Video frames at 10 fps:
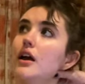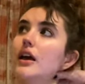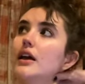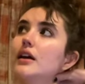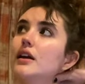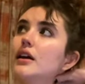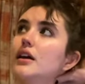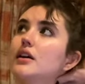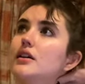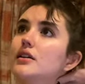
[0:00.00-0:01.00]
It
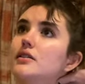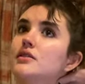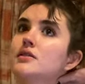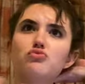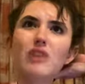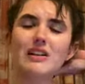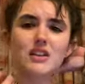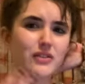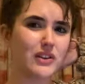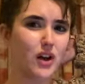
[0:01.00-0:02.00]
is
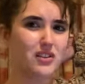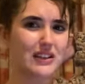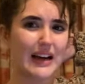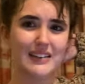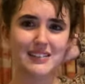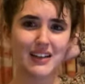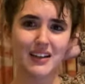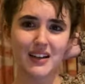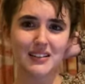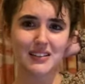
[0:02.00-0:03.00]
relatively long
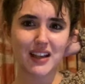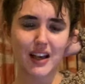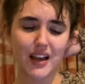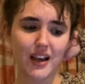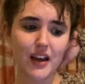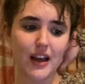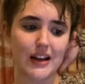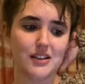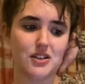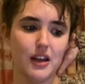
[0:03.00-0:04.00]
lasting, I'd say, and
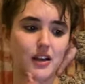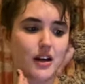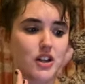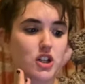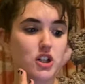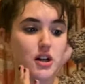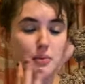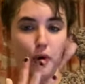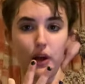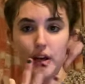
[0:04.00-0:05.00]
it's like kind of
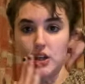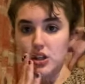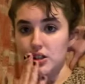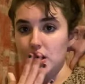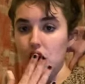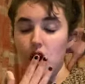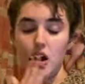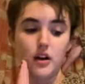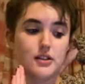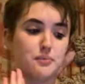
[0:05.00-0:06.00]
shimmery, and
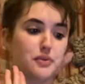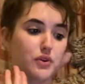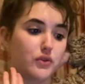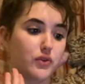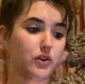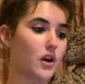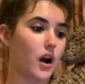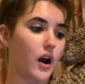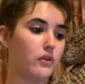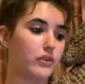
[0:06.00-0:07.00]
it's beautiful.
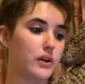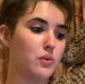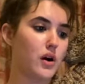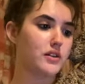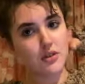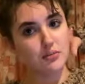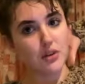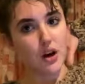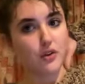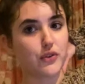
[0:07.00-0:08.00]
I really want some
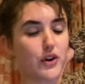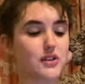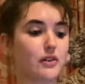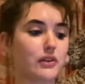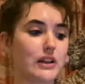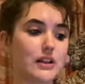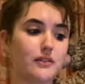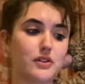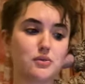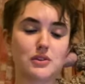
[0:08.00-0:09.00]
loafers. I really
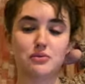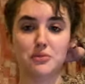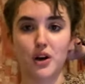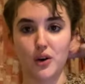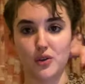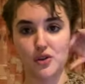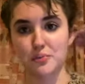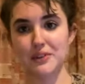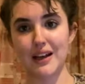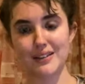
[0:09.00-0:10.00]
love these ones from Coach,
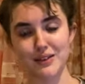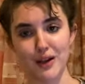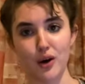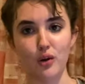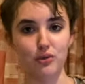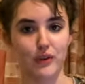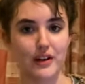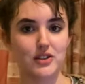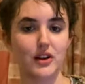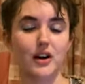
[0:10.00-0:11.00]
but that's like a
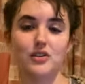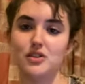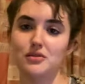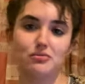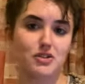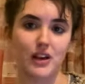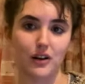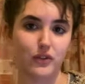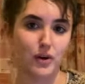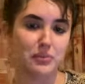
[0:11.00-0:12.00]
reach. Like, I'll just
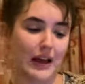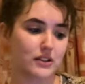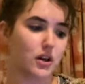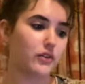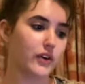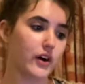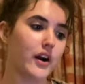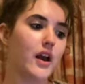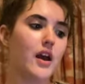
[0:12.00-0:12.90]
settle for a black loafer.